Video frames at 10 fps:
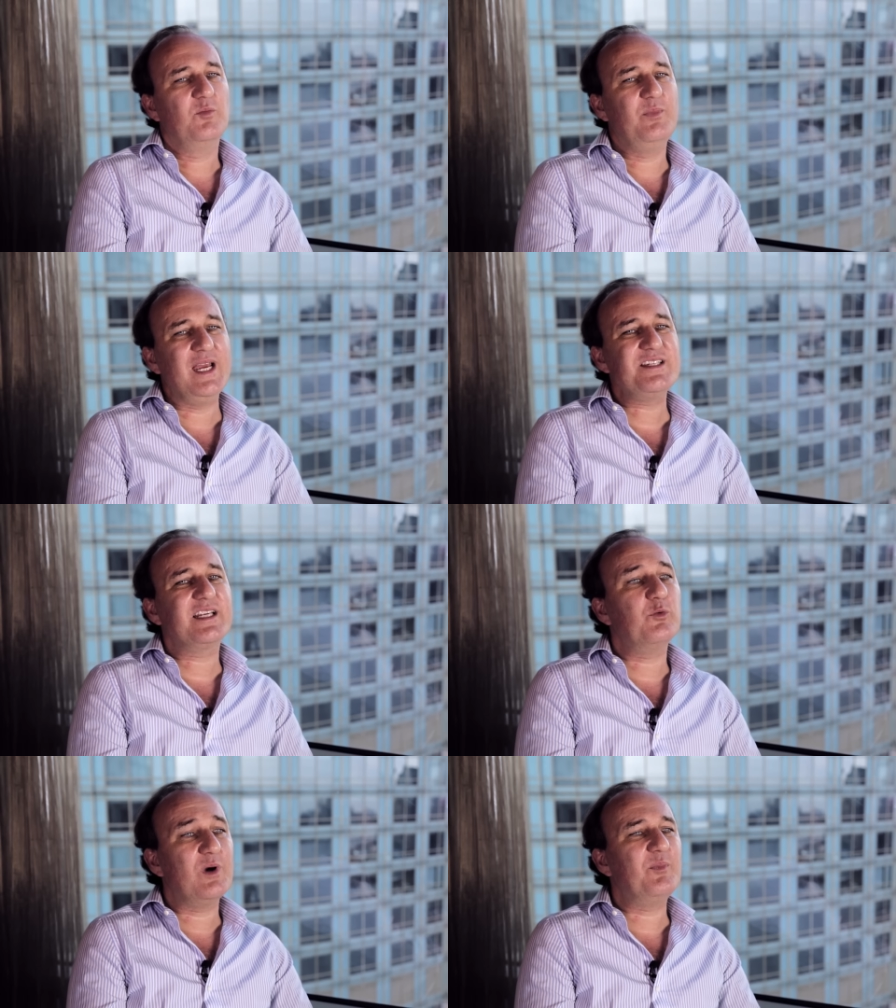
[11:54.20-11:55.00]

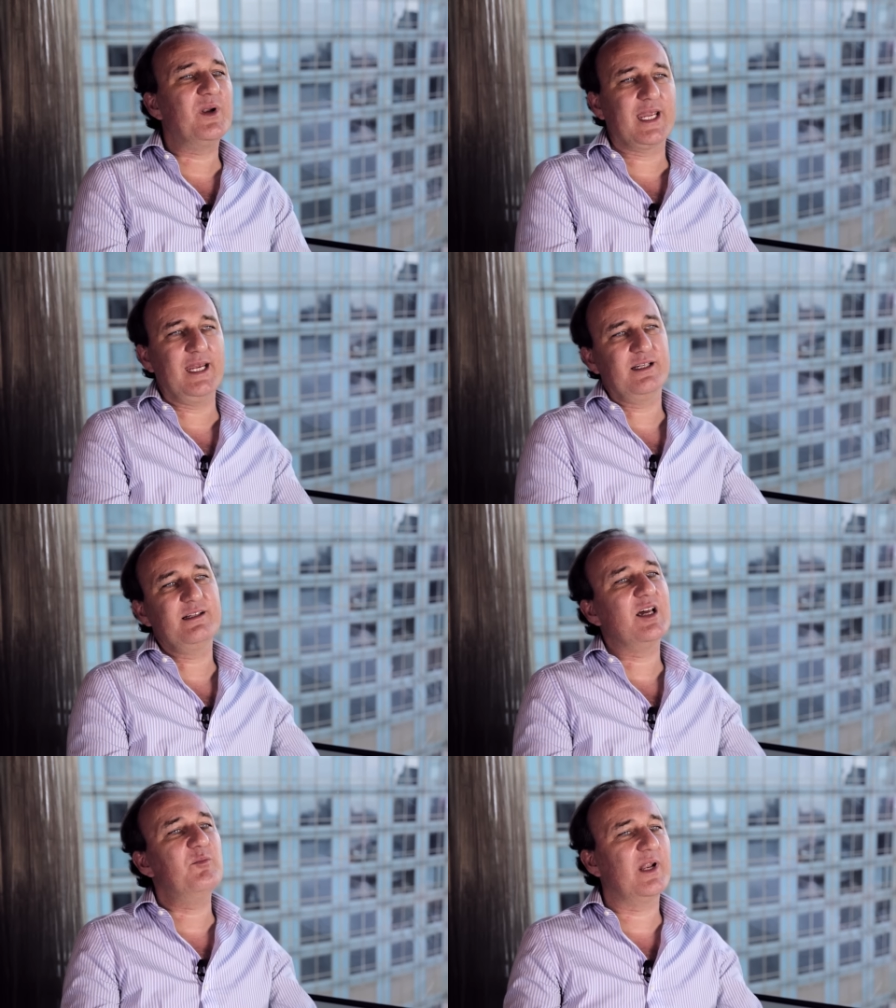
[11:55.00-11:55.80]
basically
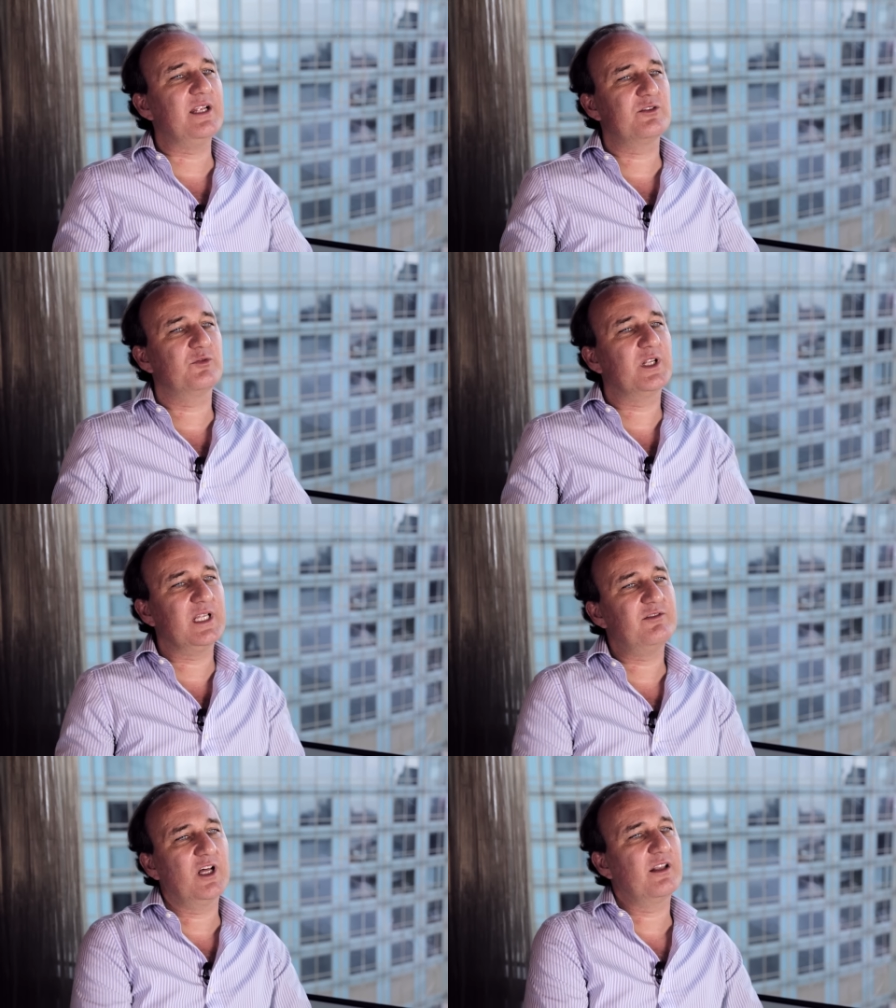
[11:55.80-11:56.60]
replicating templates of what
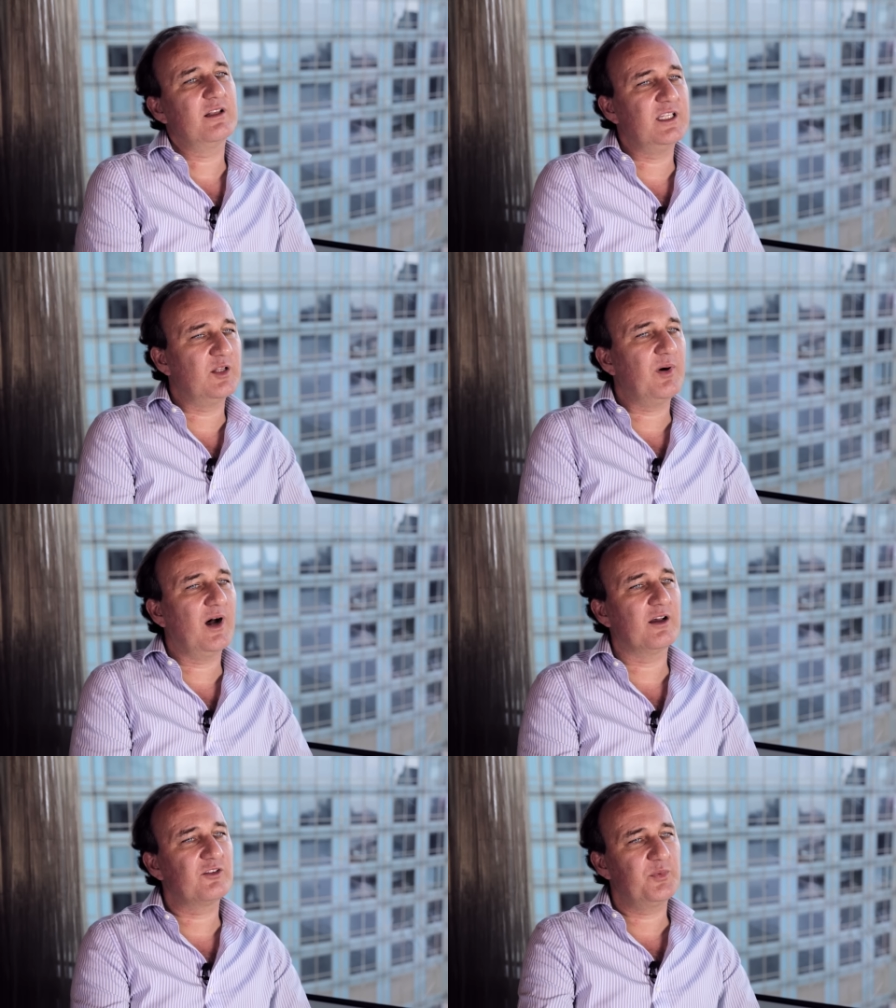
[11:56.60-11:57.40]
they've done in the
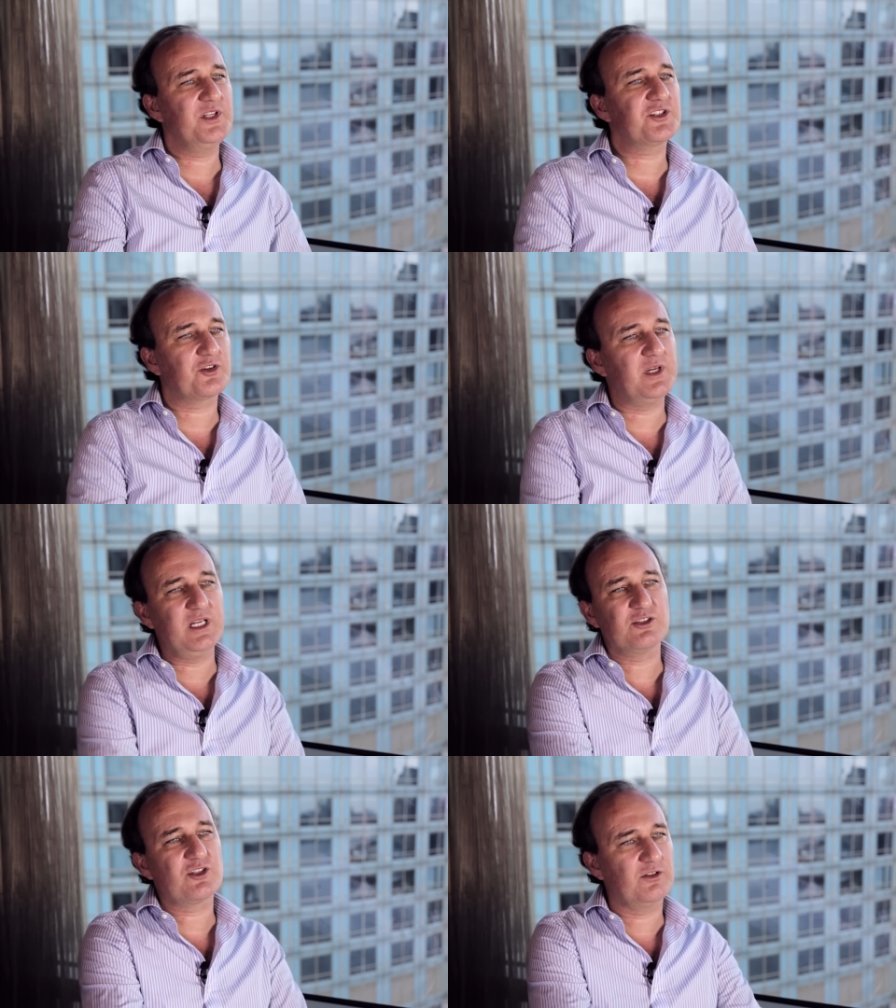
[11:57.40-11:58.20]
past. Print
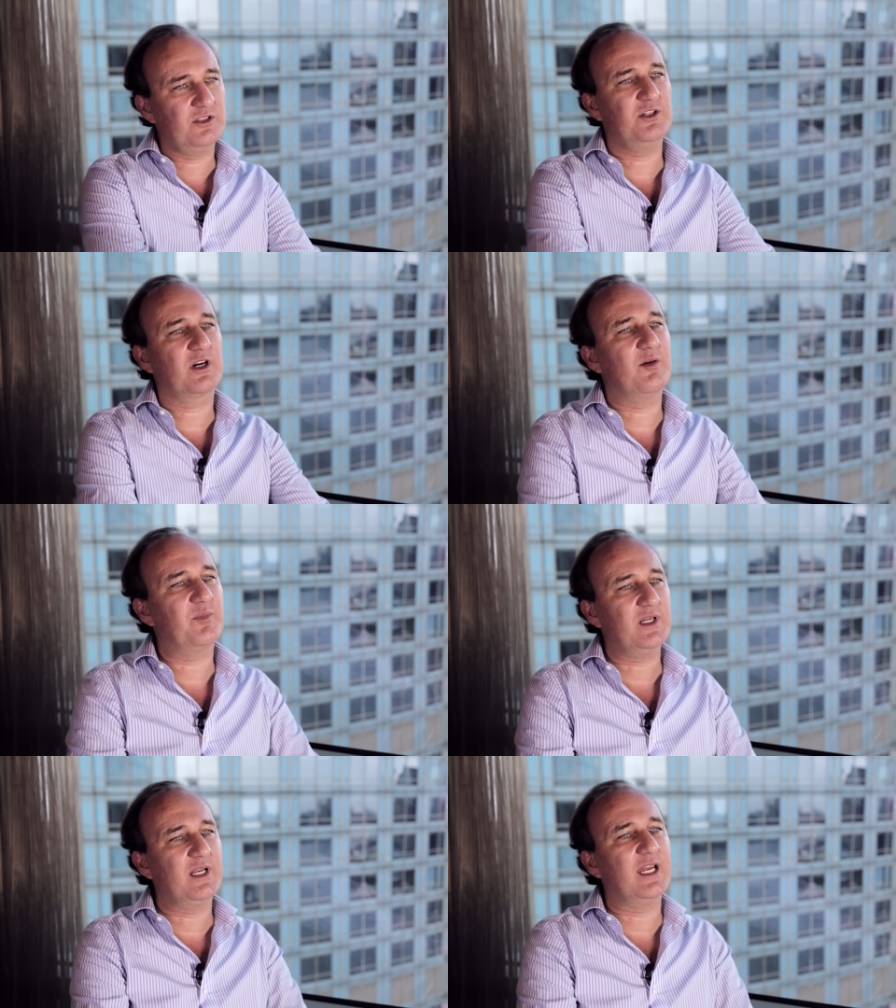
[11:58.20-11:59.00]
screen, slot in your
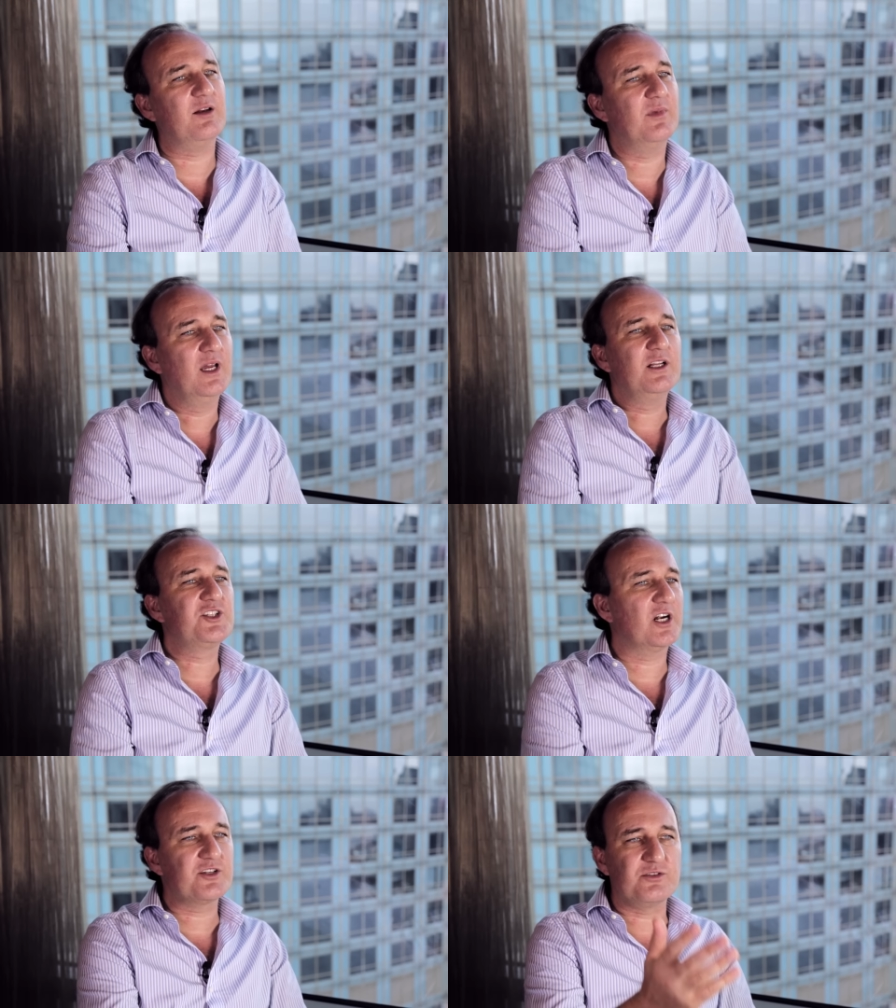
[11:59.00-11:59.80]
company name,
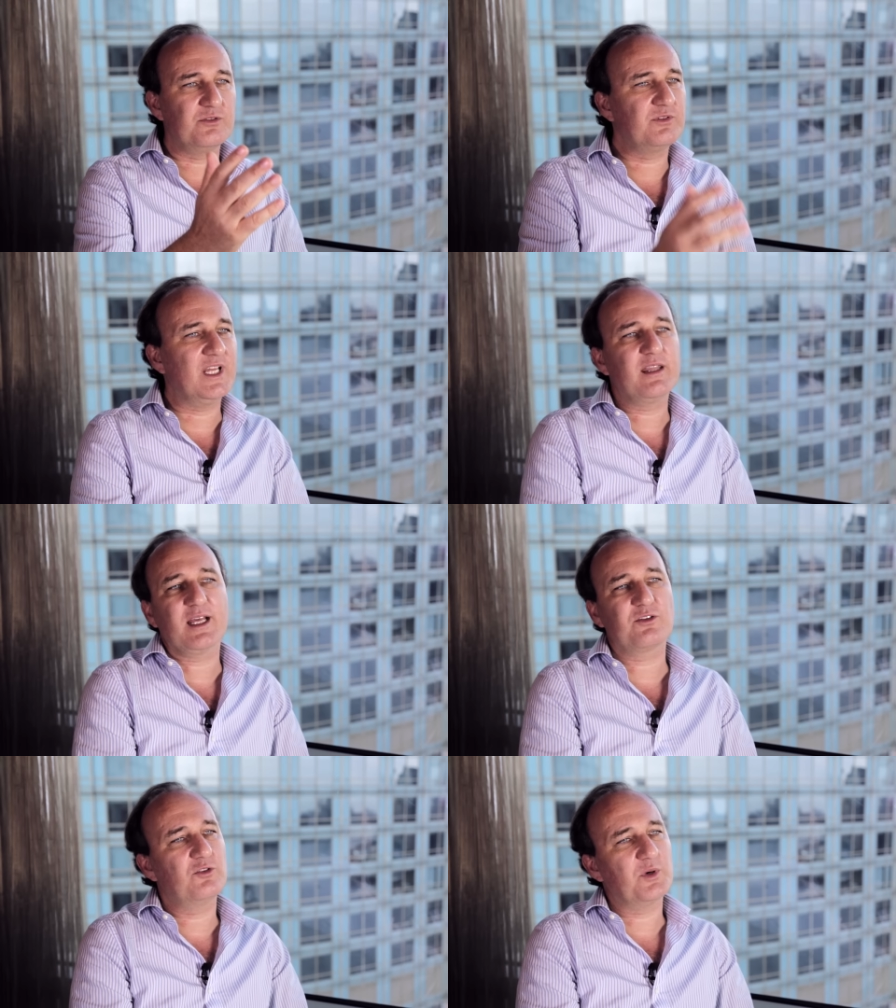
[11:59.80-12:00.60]
charge you ten
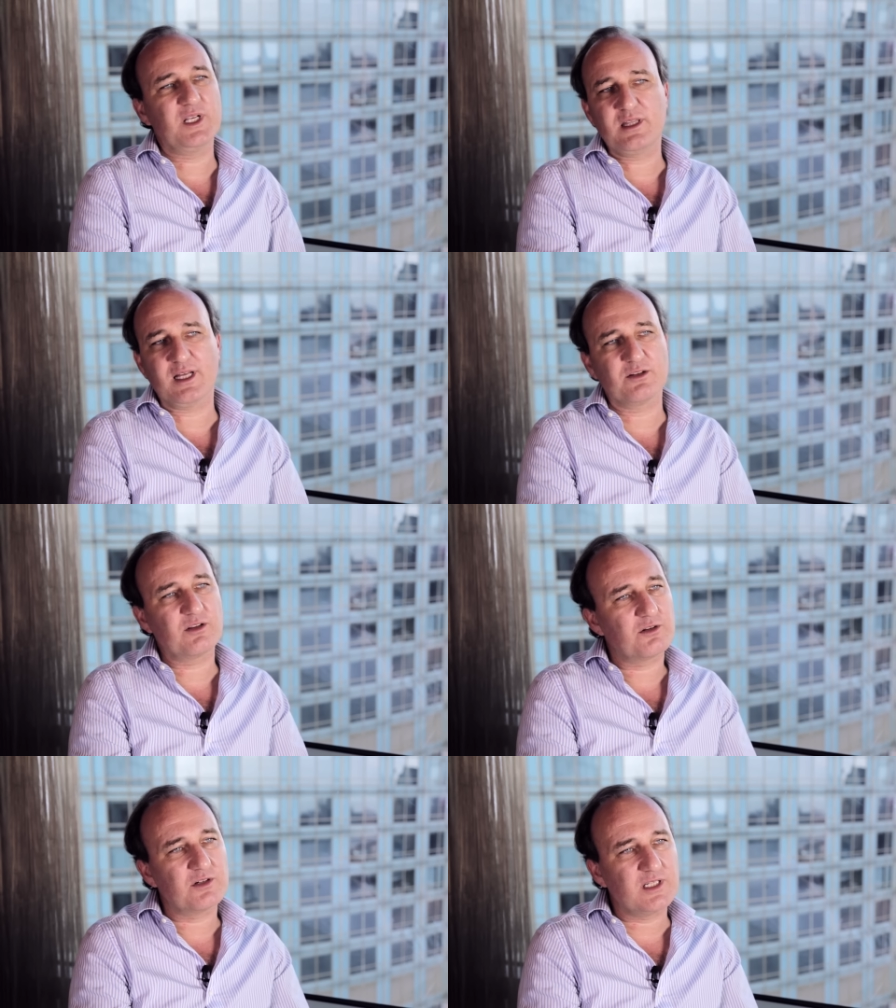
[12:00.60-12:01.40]
thousand dollars, twenty
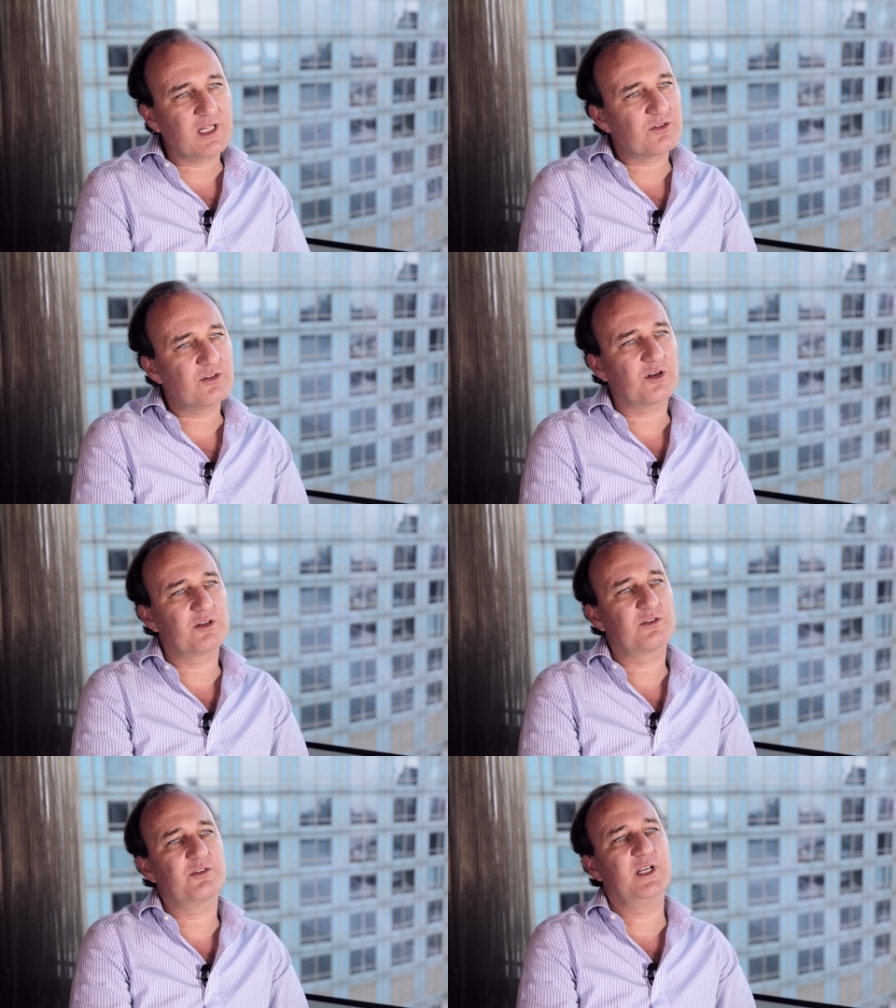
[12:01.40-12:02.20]
thousand dollars, thirty thousand
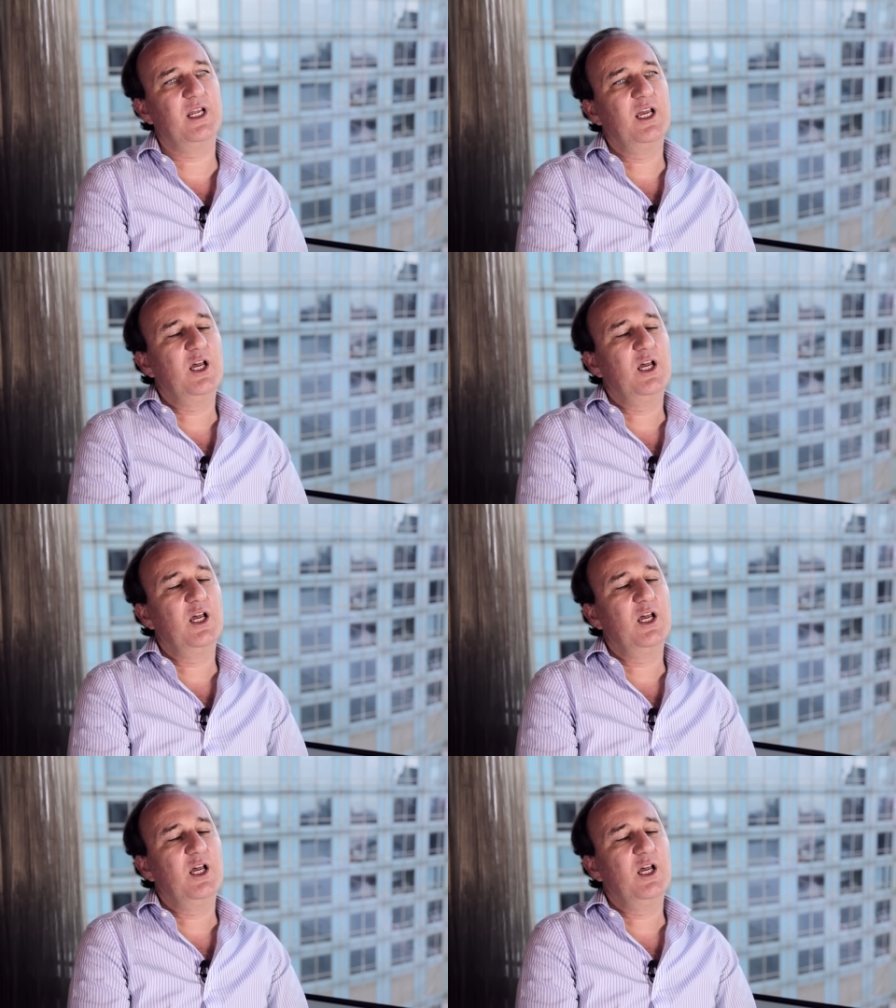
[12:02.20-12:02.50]
dollars for it.